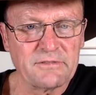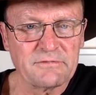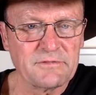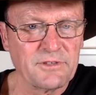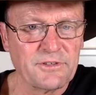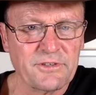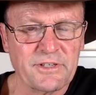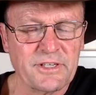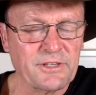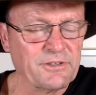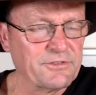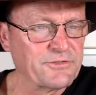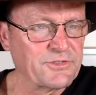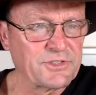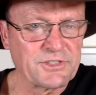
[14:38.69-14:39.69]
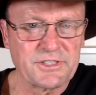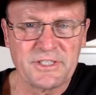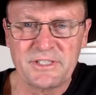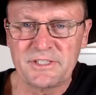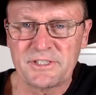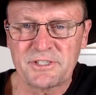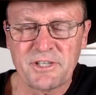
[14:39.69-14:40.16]
on, and I've
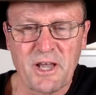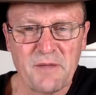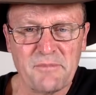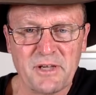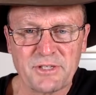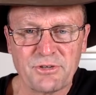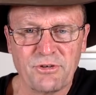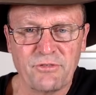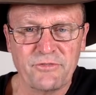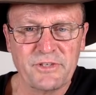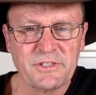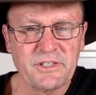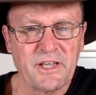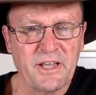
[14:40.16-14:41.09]
seen so much of this,